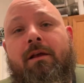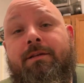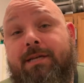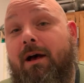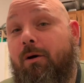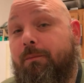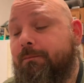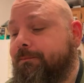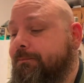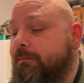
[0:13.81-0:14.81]
So,
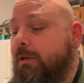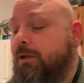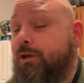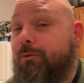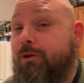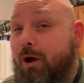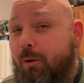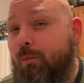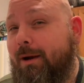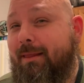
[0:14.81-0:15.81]
you
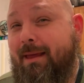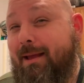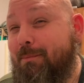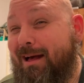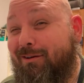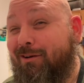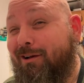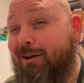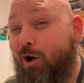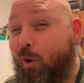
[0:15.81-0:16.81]
don't want to think about
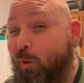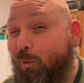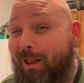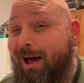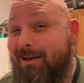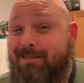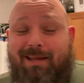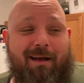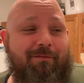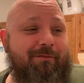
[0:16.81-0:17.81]
cooking a whole lot of
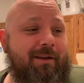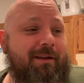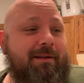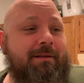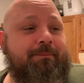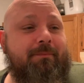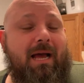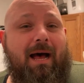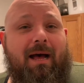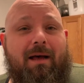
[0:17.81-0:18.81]
stuff.
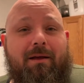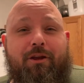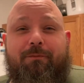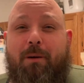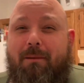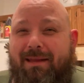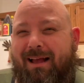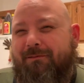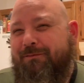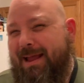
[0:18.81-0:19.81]
You probably
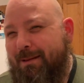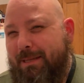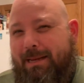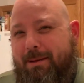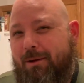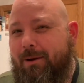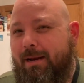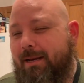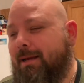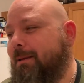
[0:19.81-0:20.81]
got family about
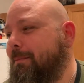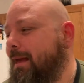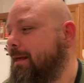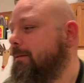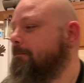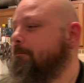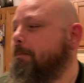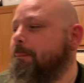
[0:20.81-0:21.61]
ready to come in.